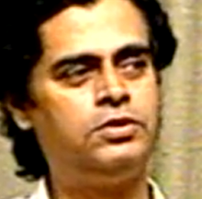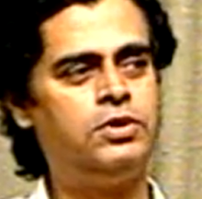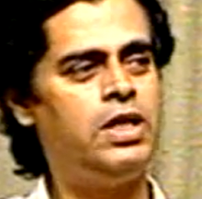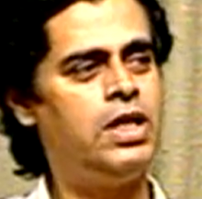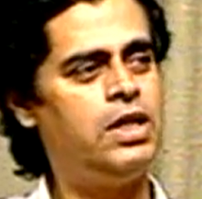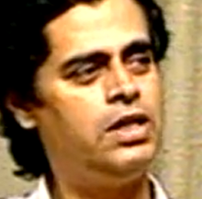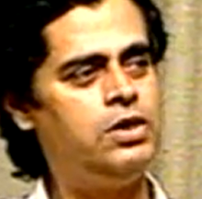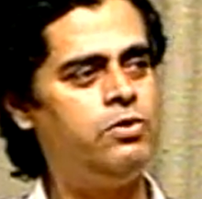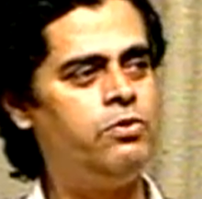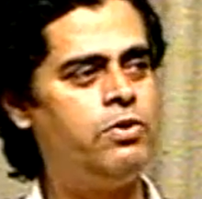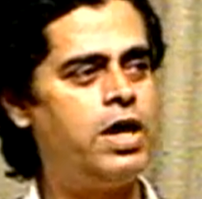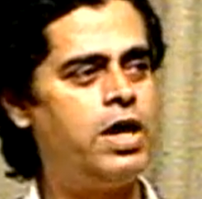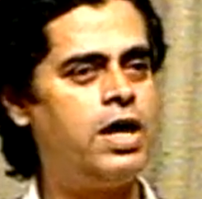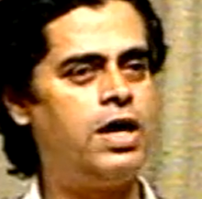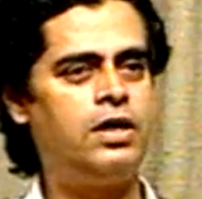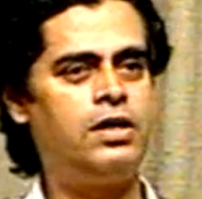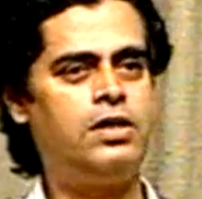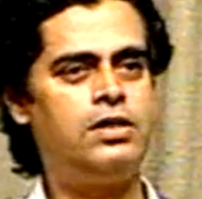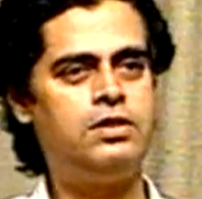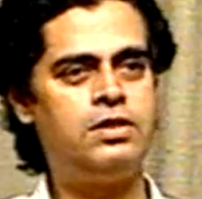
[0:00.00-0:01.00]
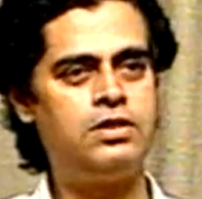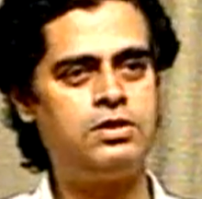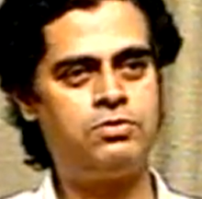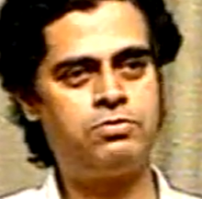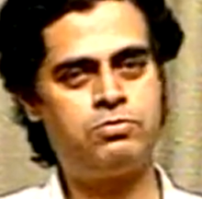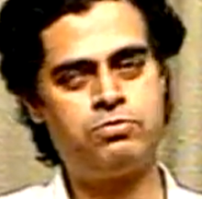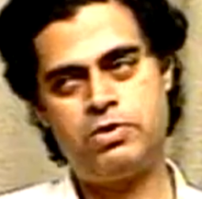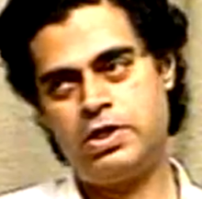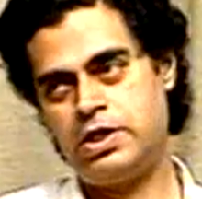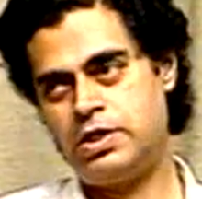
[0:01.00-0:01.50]
Anywhere in this,
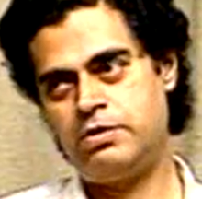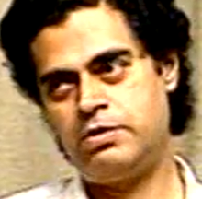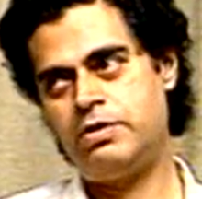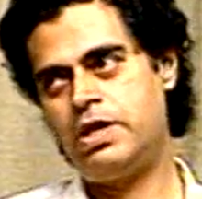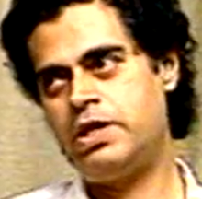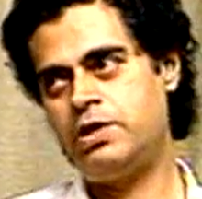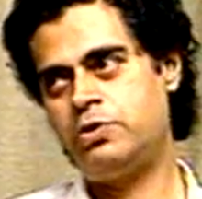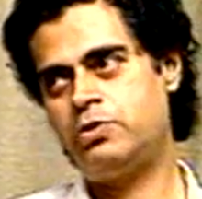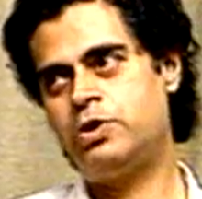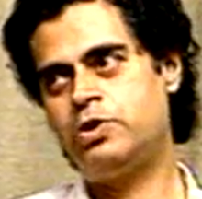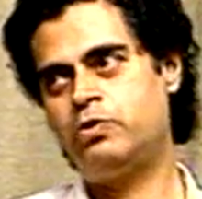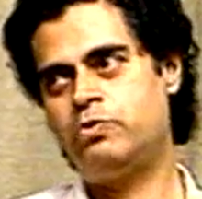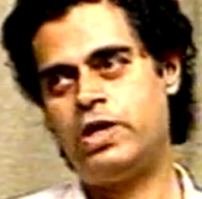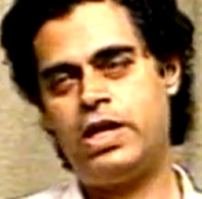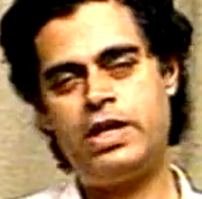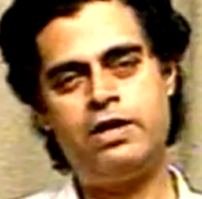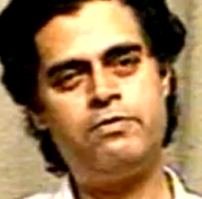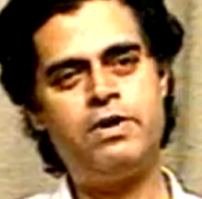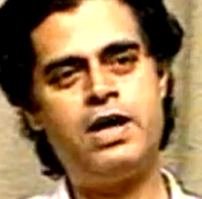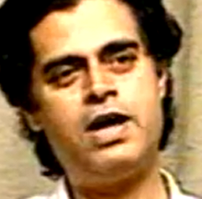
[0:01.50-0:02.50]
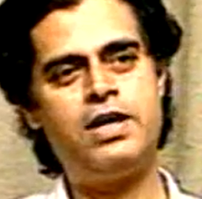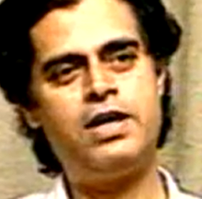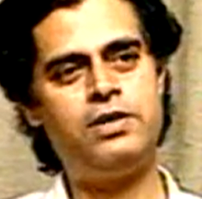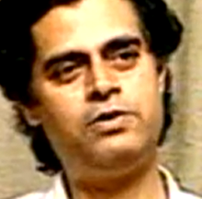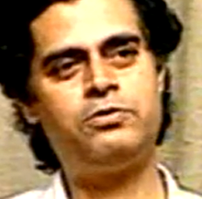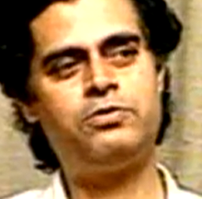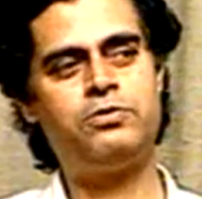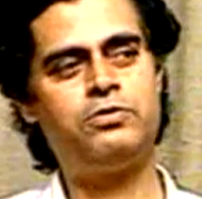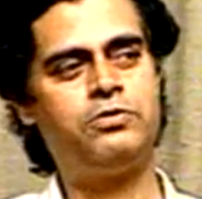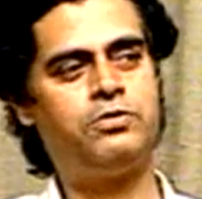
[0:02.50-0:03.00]
whatever,
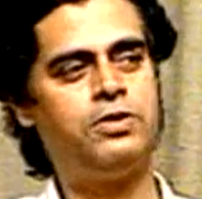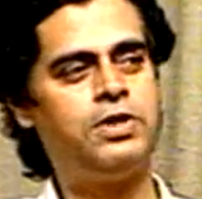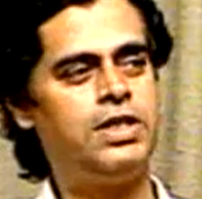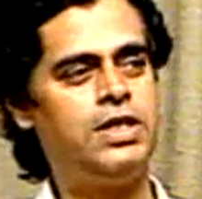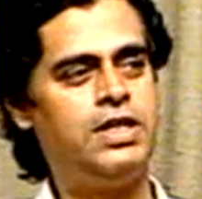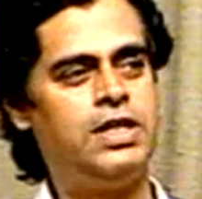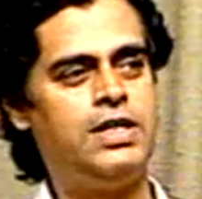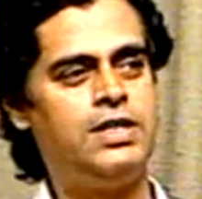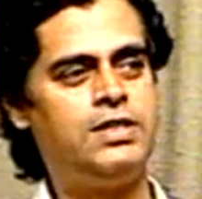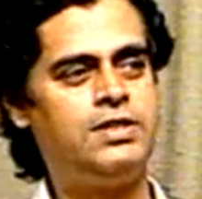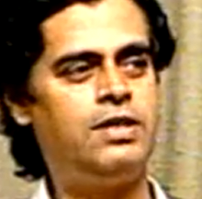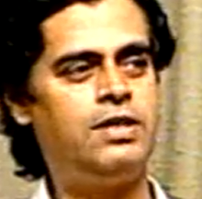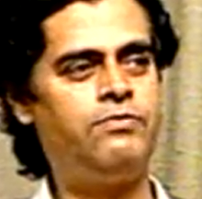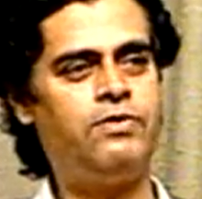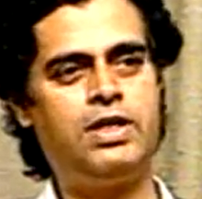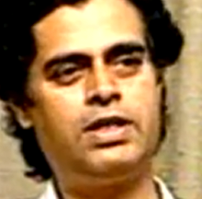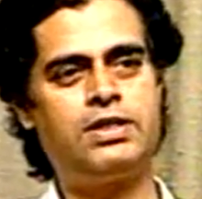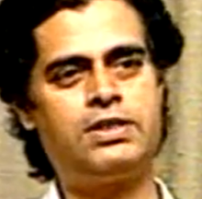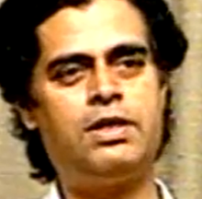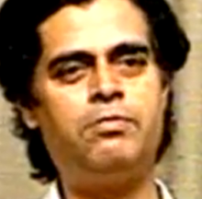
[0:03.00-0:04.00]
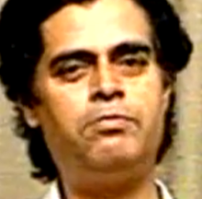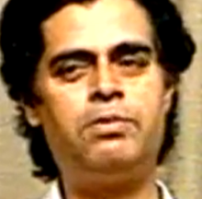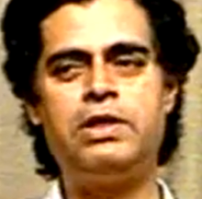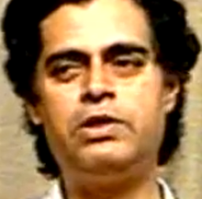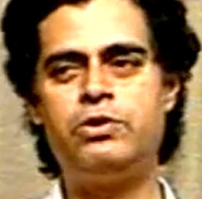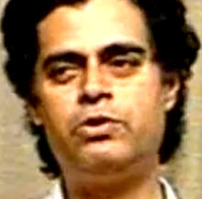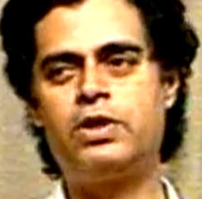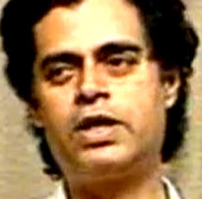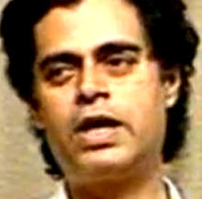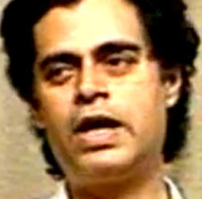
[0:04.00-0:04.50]
wherever, say for example in
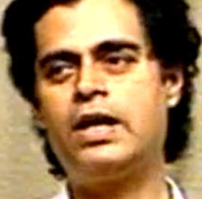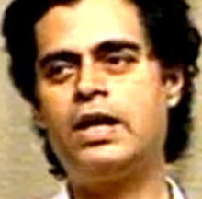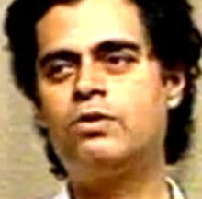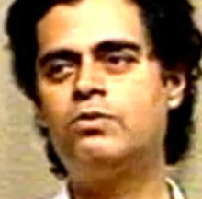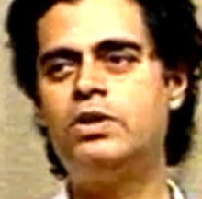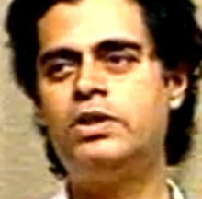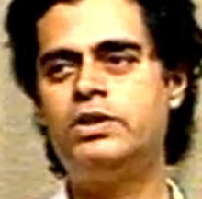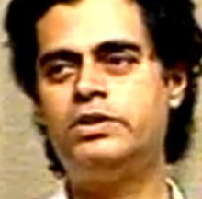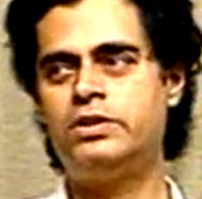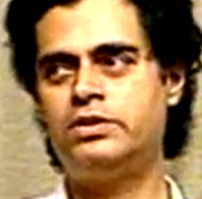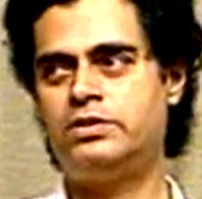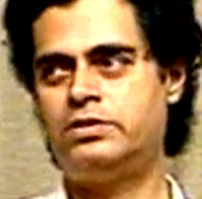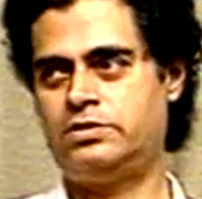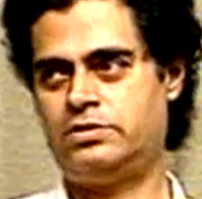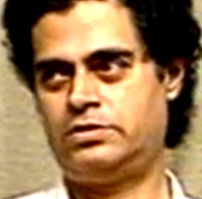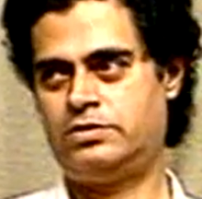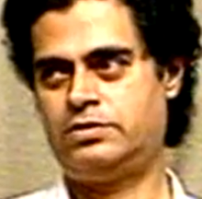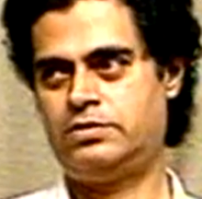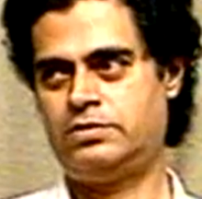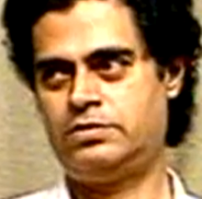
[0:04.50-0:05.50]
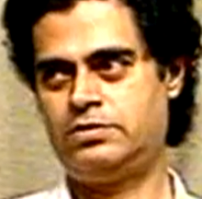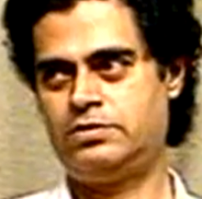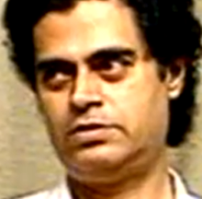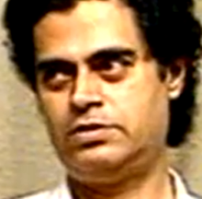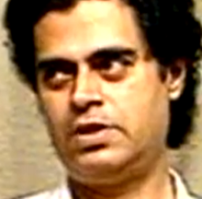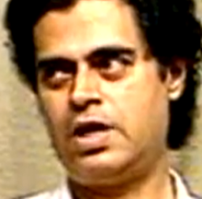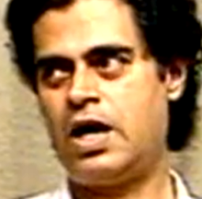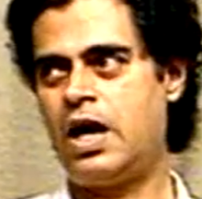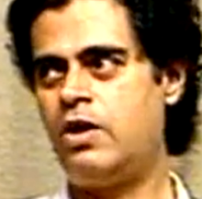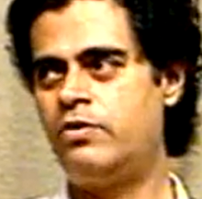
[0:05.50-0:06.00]
your calculator,
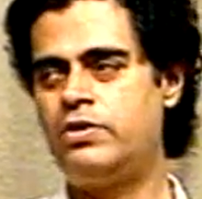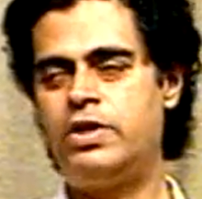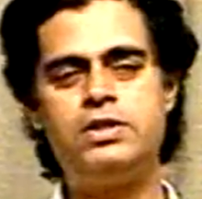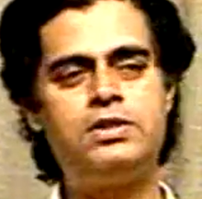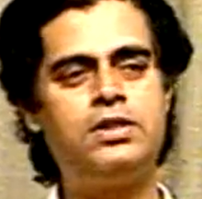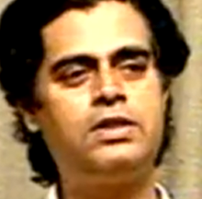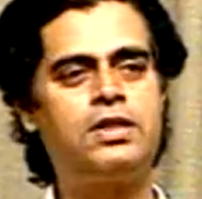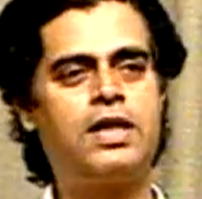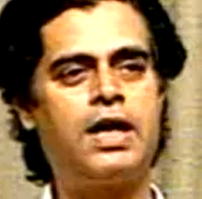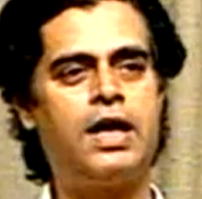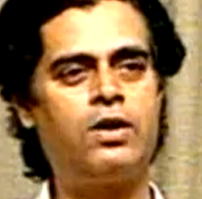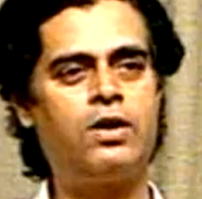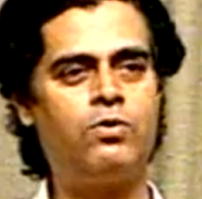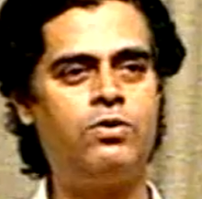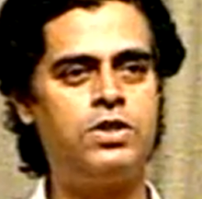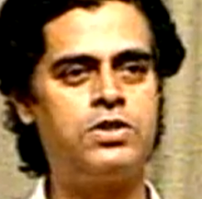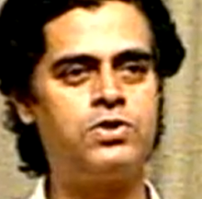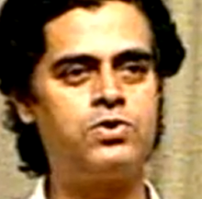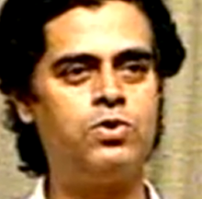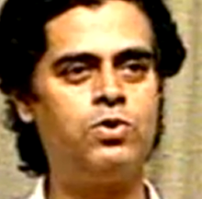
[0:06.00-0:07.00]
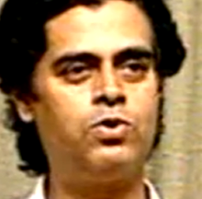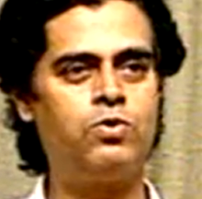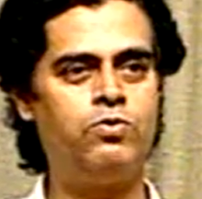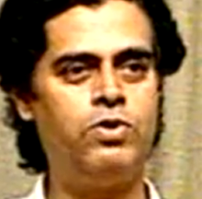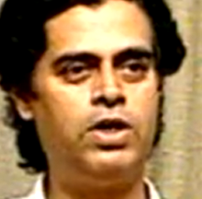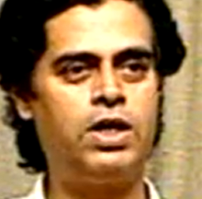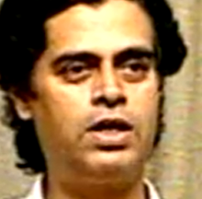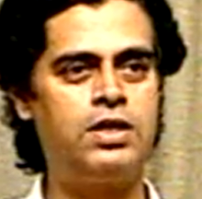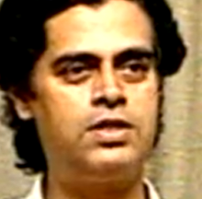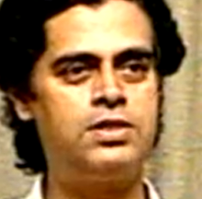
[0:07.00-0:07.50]
how does it calculate so
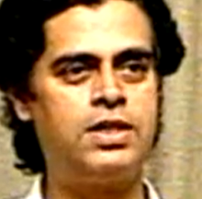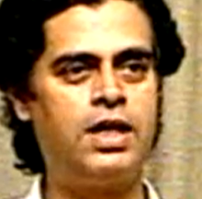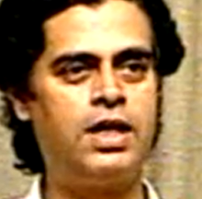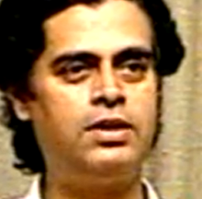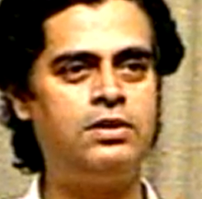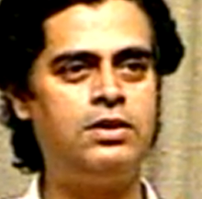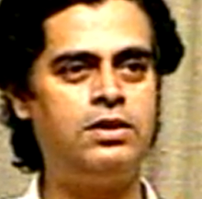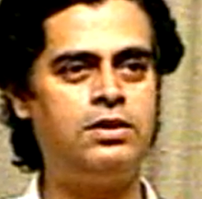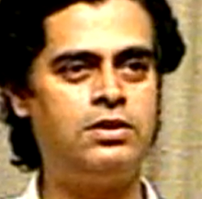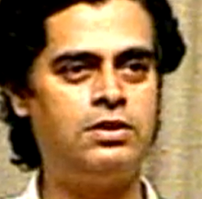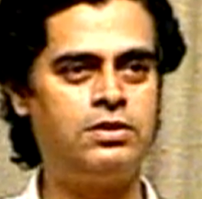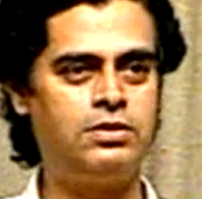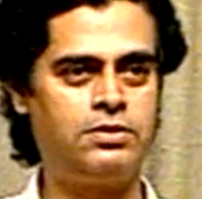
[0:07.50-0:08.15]
quickly sine theta?